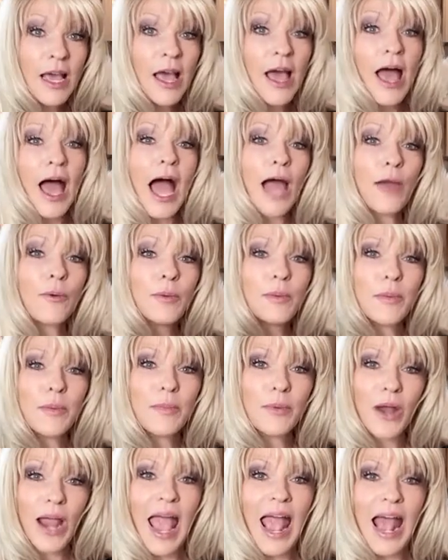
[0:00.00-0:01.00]
I
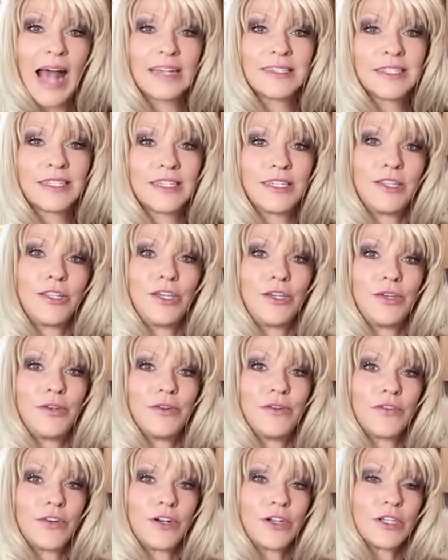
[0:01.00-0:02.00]
remember asking the
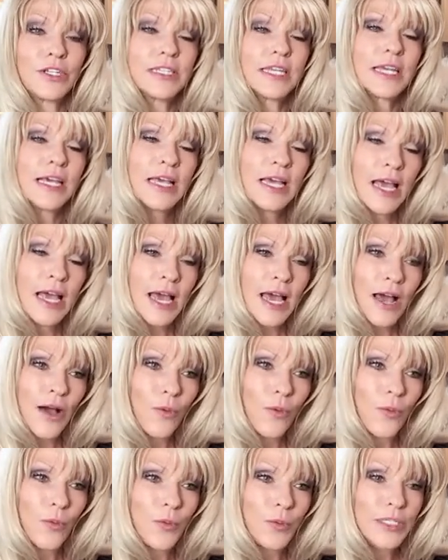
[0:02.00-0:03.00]
universe
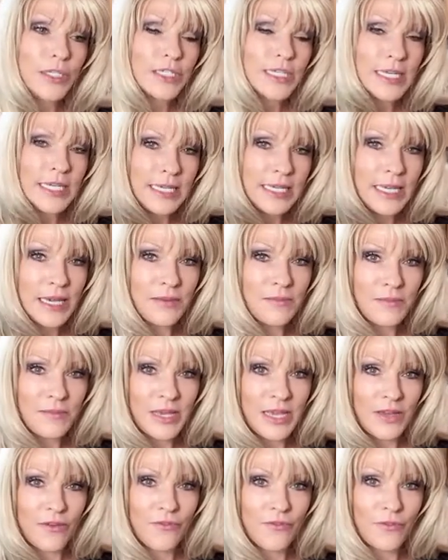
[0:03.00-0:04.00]
to get
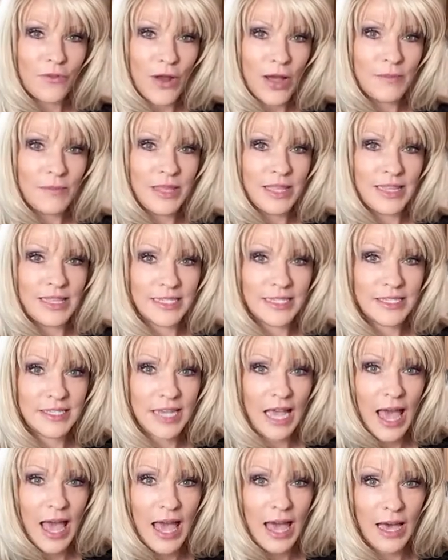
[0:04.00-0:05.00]
me from this
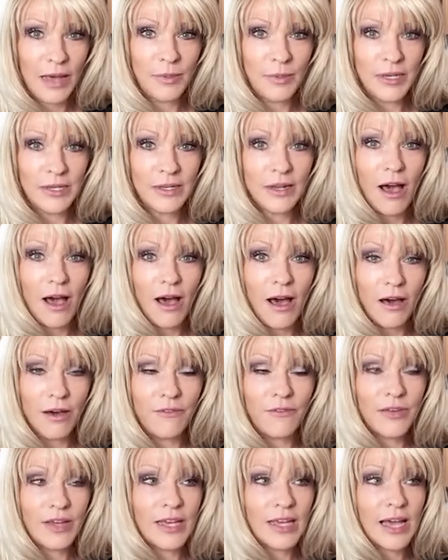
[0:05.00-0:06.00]
habit of
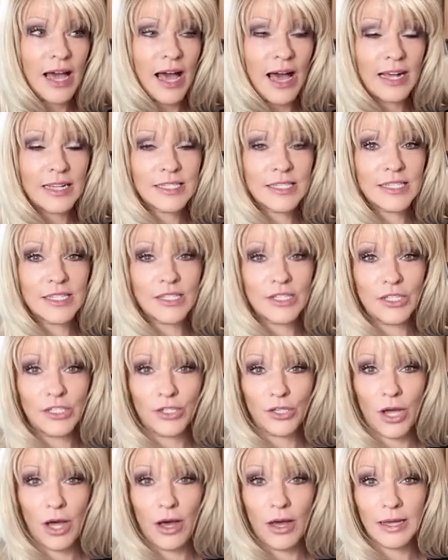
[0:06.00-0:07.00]
constantly
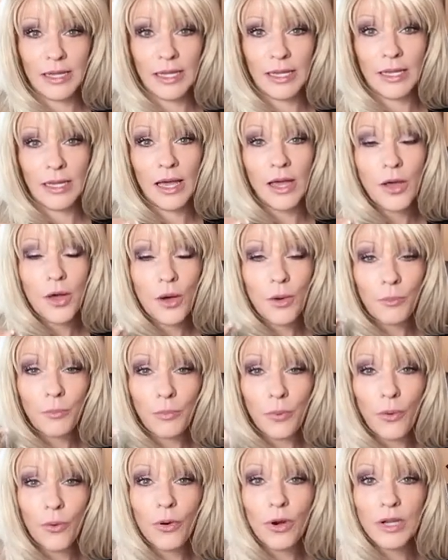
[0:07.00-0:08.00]
talking
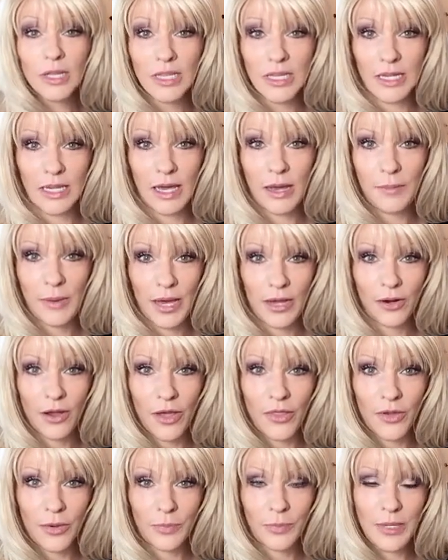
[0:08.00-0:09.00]
poorly about
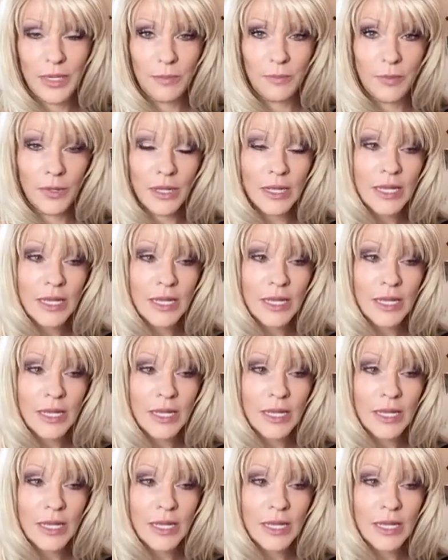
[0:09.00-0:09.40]
other people,